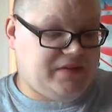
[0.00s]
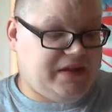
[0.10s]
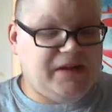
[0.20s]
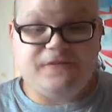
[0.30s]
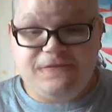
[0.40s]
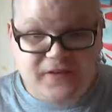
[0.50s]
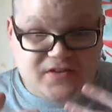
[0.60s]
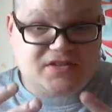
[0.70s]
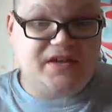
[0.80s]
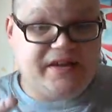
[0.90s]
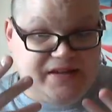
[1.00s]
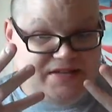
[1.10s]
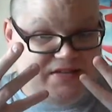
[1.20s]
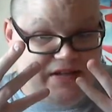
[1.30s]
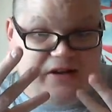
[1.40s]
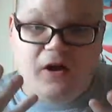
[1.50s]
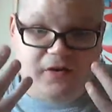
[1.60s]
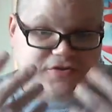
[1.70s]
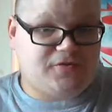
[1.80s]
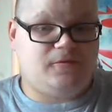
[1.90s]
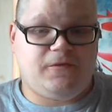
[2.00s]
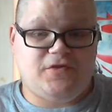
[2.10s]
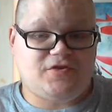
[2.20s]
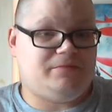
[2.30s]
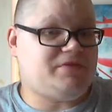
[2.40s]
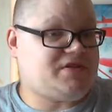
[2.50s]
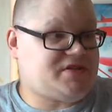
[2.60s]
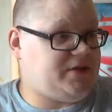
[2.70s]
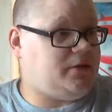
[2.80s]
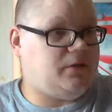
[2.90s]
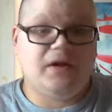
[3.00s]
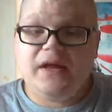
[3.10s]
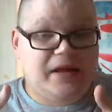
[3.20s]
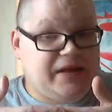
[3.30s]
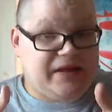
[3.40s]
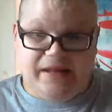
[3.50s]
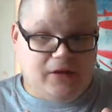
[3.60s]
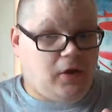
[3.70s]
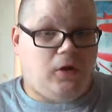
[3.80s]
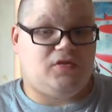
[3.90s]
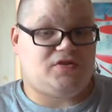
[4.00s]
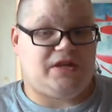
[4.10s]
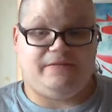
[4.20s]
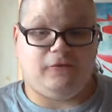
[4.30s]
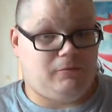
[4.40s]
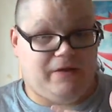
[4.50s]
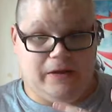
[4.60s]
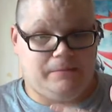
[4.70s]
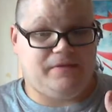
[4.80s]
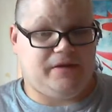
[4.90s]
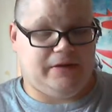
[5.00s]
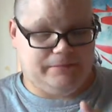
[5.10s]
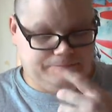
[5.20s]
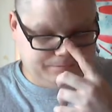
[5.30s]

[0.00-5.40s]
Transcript: it feels like it's the cartoon version, but still it holds up for my opinion.